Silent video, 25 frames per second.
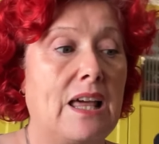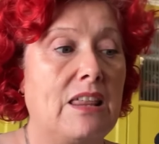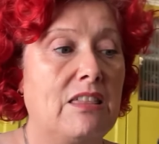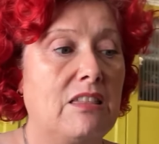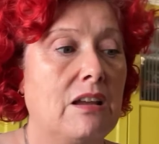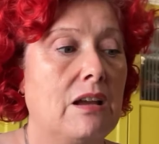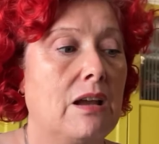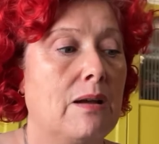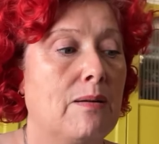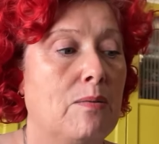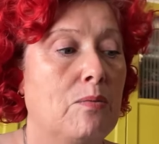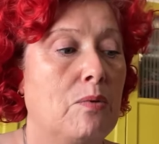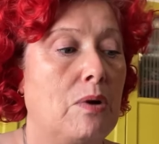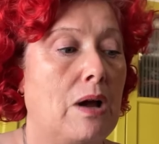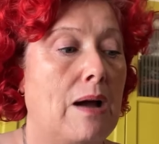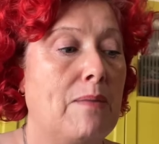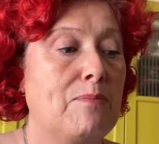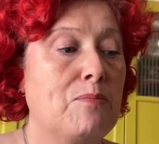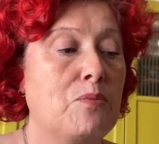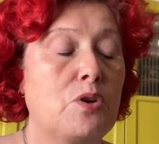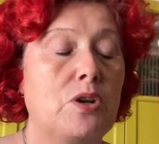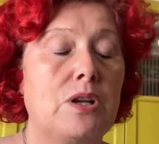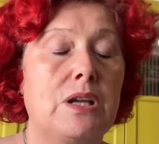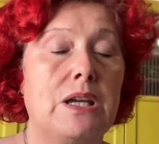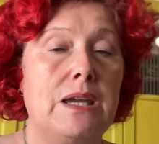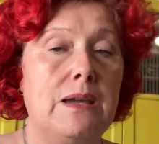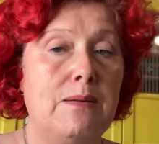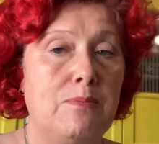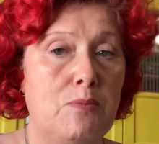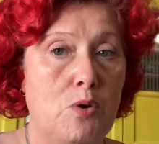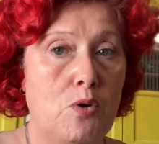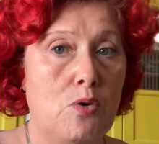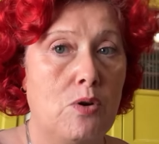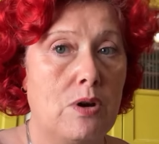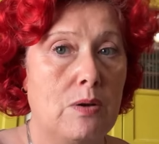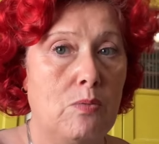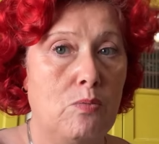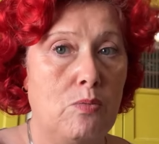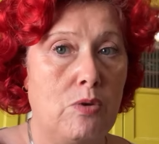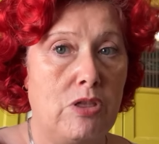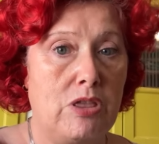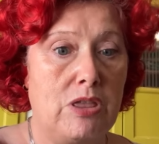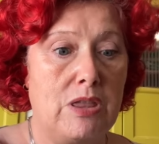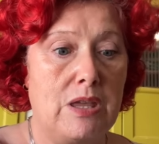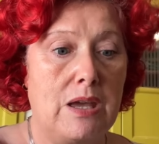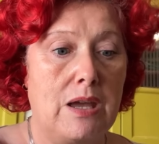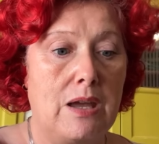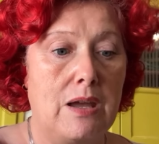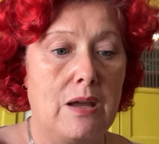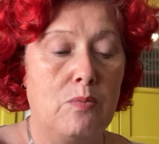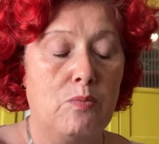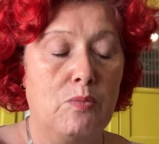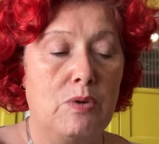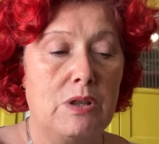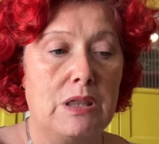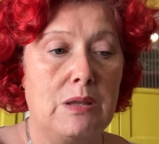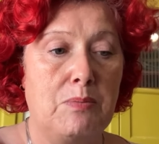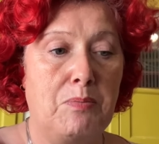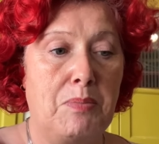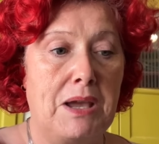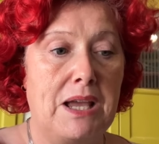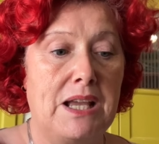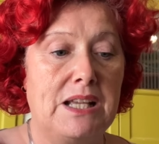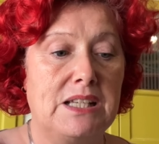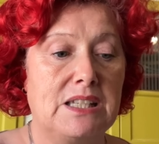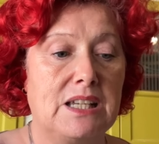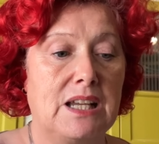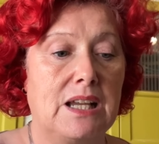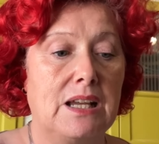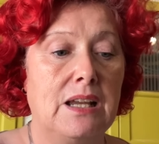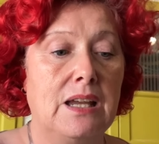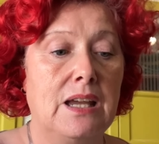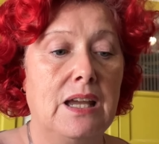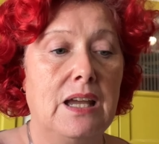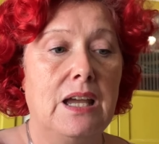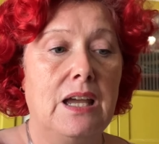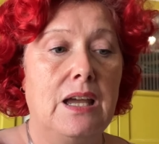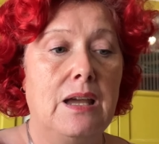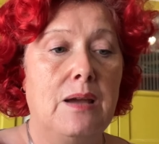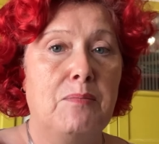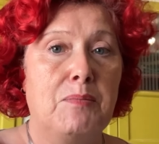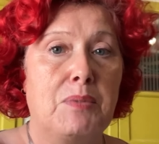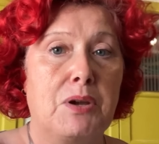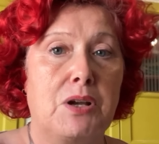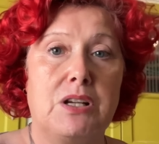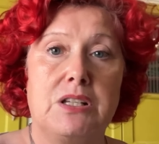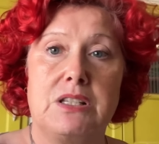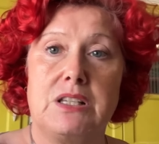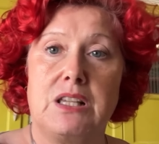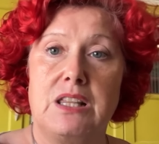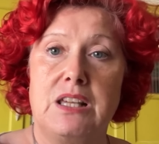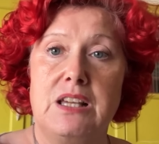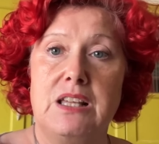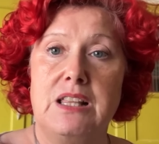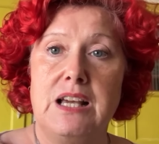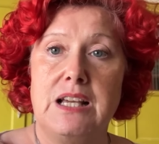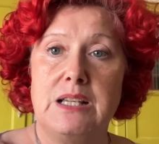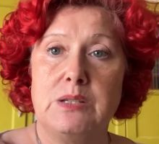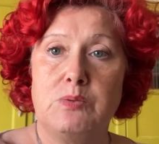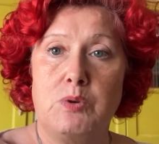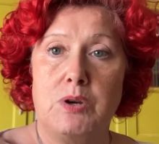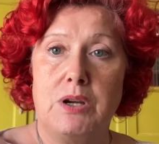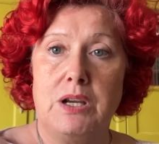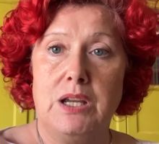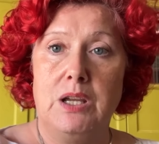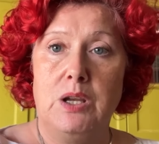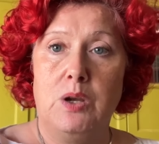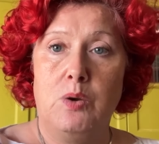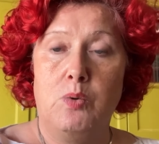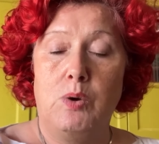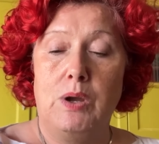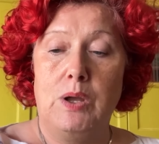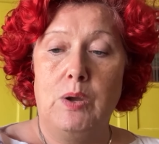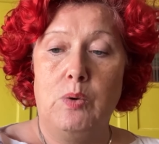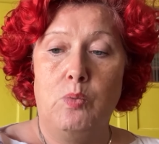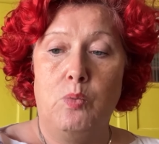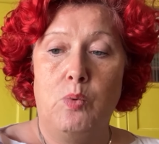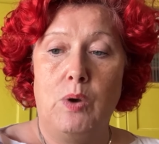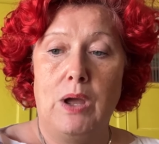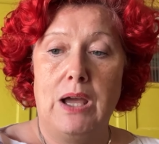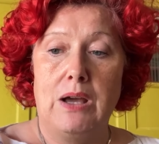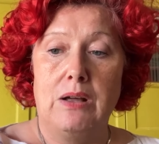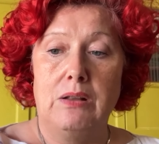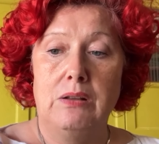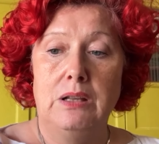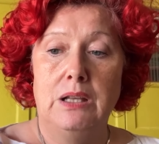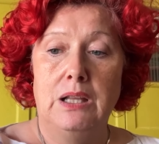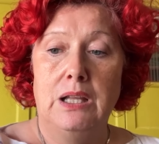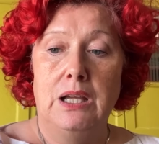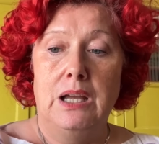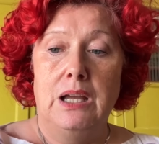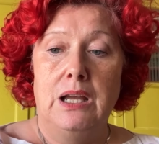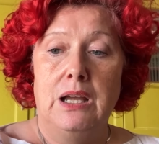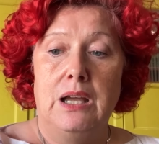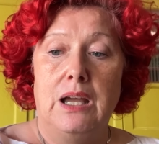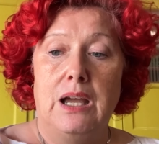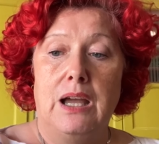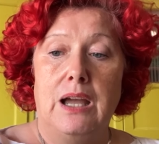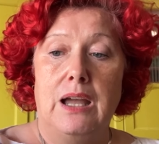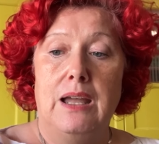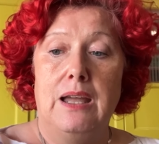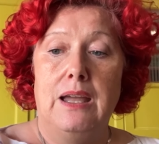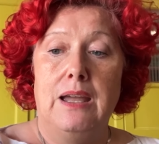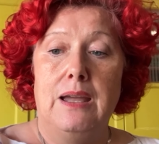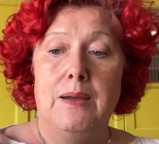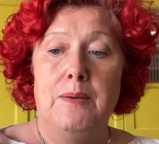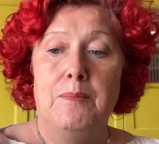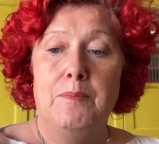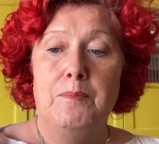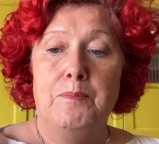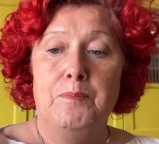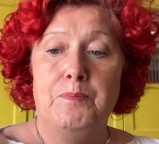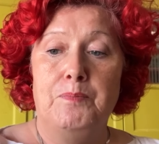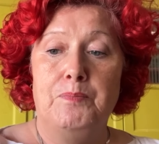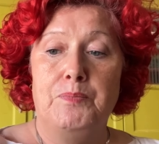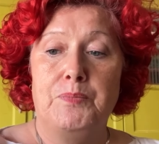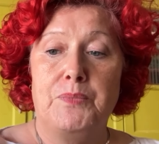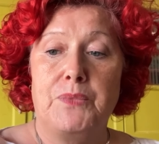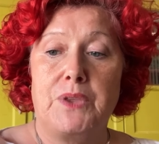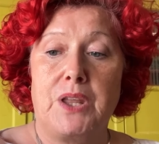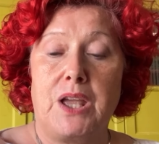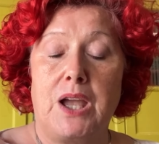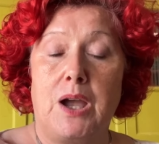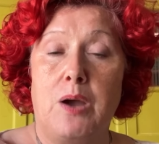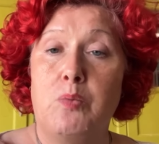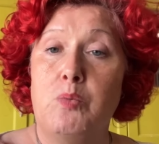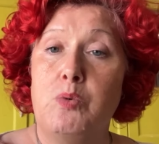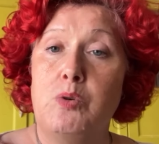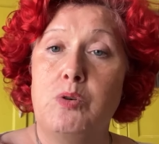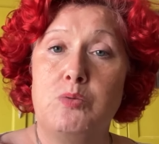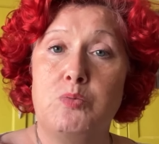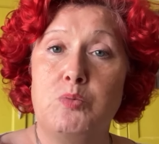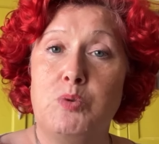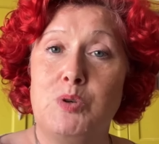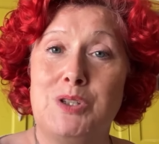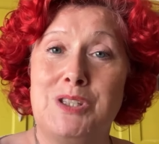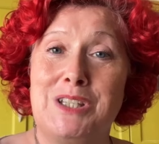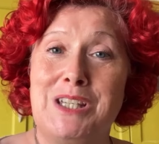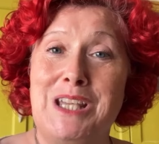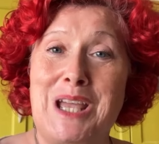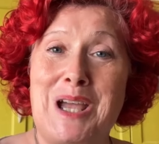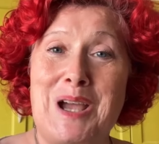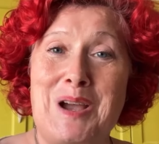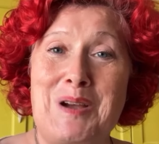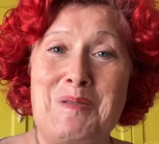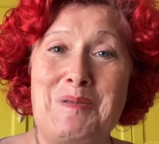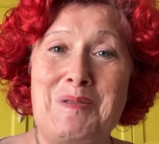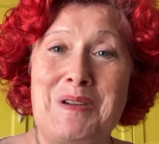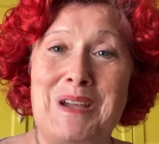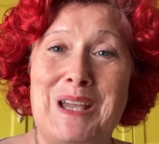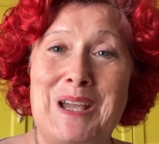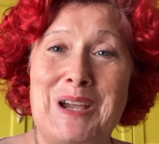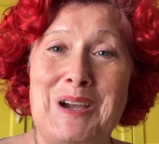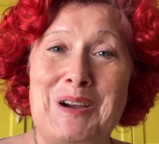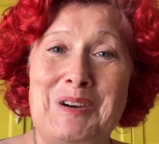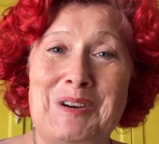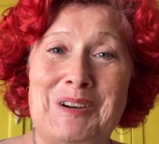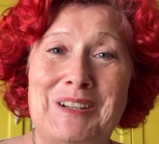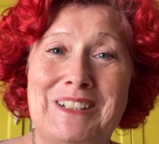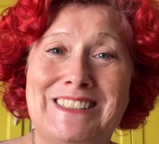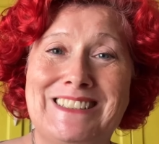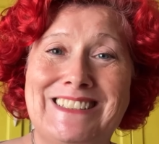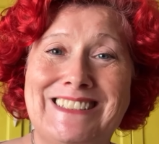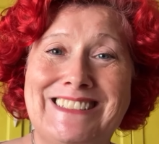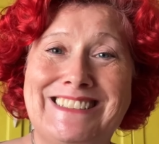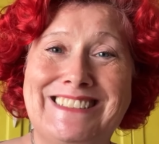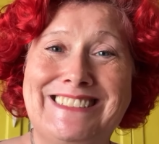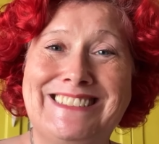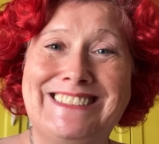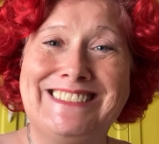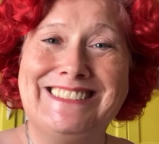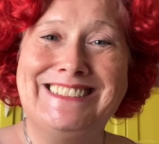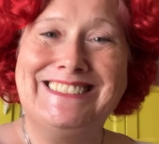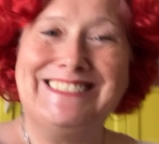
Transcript: And I think I'm going to keep going with the pacing, because I think that's working quite well, and we'll see how we get on.